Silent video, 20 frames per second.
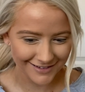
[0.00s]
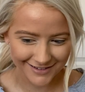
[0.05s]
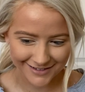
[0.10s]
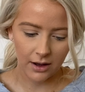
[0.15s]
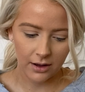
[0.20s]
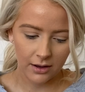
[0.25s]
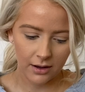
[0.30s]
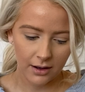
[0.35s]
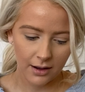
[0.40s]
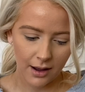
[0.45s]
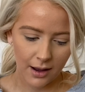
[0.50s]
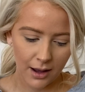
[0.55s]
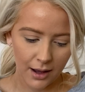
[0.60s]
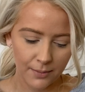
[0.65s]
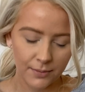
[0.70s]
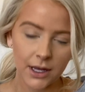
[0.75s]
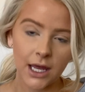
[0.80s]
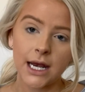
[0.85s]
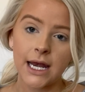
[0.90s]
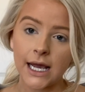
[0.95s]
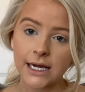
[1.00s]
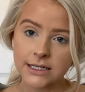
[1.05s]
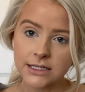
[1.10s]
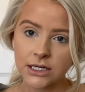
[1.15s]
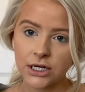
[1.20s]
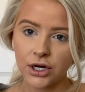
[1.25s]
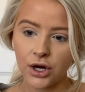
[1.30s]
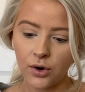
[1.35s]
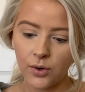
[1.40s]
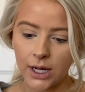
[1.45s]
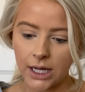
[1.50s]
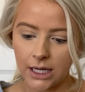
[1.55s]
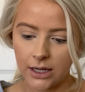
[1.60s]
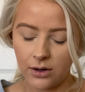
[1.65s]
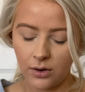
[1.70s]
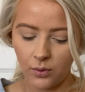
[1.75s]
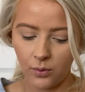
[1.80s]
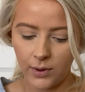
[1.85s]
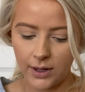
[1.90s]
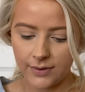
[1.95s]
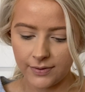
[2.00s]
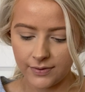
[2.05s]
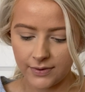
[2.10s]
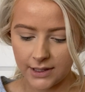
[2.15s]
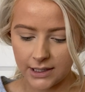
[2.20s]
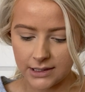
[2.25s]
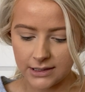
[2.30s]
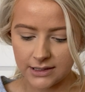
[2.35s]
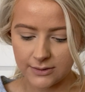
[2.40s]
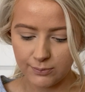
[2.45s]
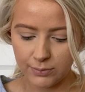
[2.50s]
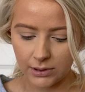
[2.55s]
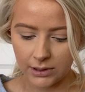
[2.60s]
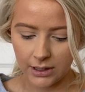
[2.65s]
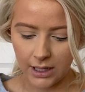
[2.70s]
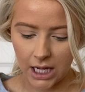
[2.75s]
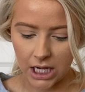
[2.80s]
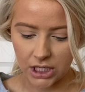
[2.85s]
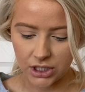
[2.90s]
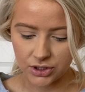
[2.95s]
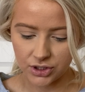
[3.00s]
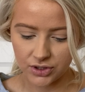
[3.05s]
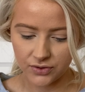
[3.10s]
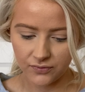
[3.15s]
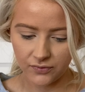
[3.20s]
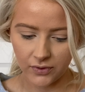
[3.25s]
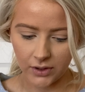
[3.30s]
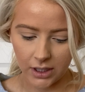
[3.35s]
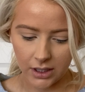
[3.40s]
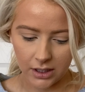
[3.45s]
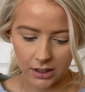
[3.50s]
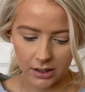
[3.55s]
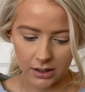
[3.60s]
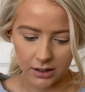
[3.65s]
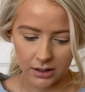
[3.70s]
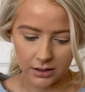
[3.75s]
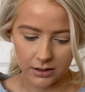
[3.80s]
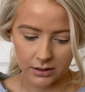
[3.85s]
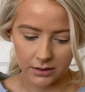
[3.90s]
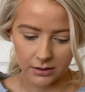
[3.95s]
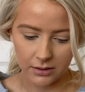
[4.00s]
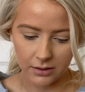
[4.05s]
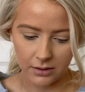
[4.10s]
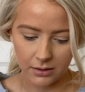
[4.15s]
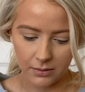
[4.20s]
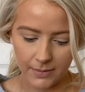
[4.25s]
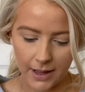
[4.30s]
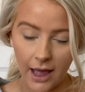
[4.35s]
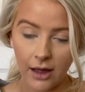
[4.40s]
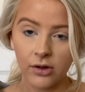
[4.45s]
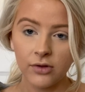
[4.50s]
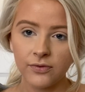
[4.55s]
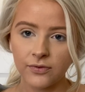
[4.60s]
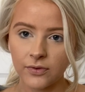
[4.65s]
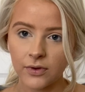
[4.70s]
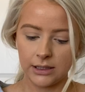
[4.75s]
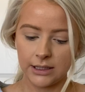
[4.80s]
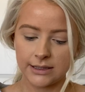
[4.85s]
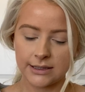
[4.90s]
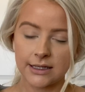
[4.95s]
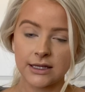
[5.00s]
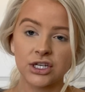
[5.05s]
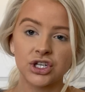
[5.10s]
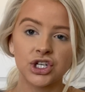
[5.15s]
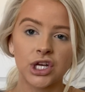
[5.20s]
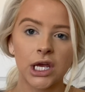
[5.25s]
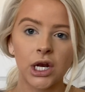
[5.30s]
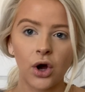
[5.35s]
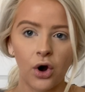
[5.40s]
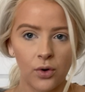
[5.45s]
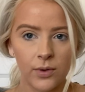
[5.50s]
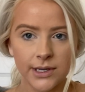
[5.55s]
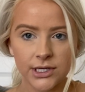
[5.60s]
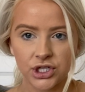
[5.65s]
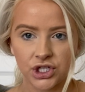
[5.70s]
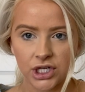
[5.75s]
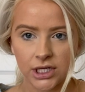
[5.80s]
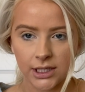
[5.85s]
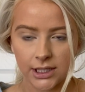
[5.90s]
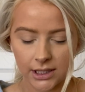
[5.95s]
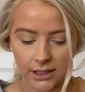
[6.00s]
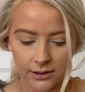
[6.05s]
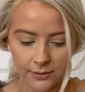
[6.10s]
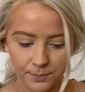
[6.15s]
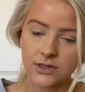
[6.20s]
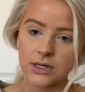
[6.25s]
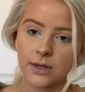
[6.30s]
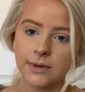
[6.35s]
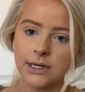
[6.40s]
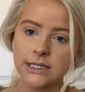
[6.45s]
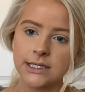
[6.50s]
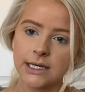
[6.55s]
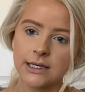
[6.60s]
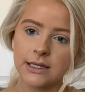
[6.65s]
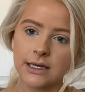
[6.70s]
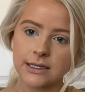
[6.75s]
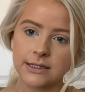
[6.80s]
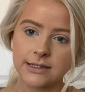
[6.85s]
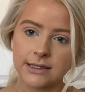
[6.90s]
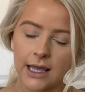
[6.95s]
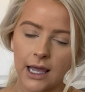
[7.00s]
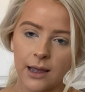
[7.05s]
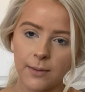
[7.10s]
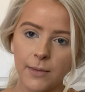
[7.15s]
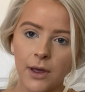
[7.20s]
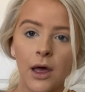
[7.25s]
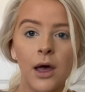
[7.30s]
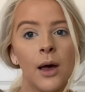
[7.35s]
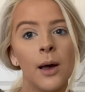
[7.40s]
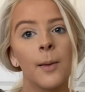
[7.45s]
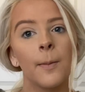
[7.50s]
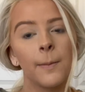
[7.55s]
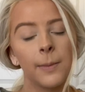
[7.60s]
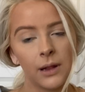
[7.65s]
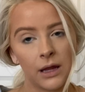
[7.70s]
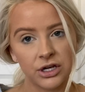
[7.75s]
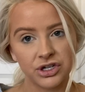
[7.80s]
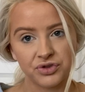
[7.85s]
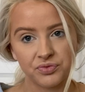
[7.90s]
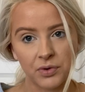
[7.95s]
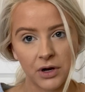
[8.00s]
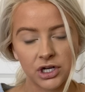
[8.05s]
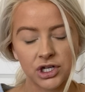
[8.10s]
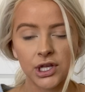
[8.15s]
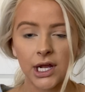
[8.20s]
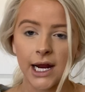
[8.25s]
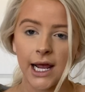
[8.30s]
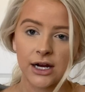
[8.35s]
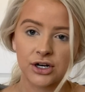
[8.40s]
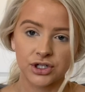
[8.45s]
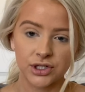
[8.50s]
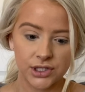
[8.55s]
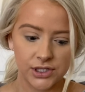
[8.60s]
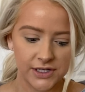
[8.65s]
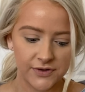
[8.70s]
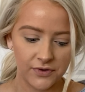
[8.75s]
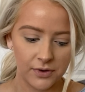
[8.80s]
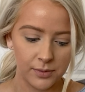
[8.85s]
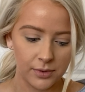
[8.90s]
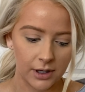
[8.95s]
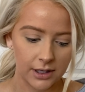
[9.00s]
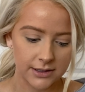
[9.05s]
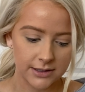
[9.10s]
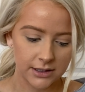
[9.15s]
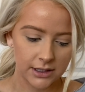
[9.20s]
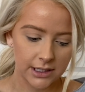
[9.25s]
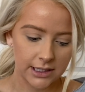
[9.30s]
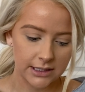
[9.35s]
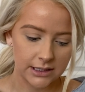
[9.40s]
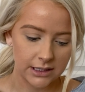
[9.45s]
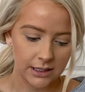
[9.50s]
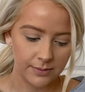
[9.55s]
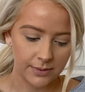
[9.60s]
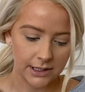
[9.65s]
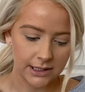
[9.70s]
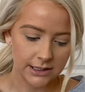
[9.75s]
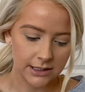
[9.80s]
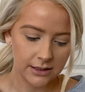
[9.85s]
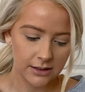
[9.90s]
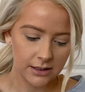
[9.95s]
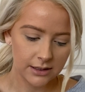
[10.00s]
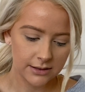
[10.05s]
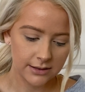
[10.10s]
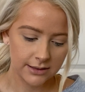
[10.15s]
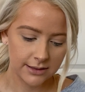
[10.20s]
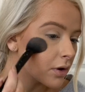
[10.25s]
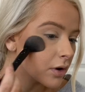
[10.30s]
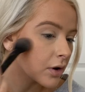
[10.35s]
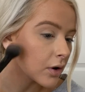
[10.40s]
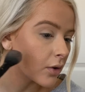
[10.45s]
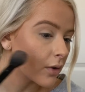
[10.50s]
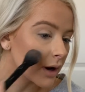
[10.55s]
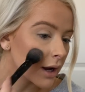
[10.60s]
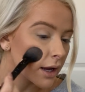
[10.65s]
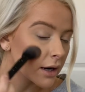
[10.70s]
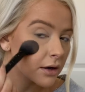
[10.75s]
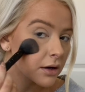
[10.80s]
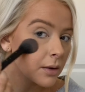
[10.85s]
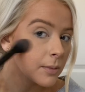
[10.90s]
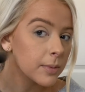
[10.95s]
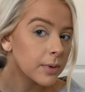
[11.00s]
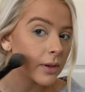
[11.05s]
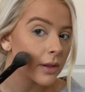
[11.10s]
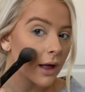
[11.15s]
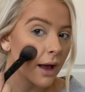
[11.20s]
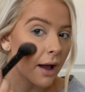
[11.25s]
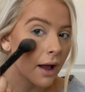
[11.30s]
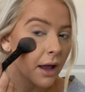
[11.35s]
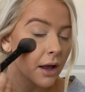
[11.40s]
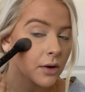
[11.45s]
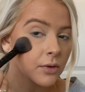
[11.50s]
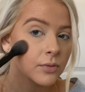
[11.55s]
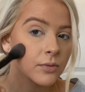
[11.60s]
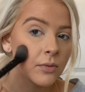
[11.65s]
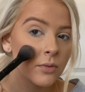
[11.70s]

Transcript: I'm next gonna go in with this blush from e.l.f. It's in the shade Always Cheeky. So I'm gonna take that same blush brush that I actually used for bronzer and dip into this and go ahead and apply.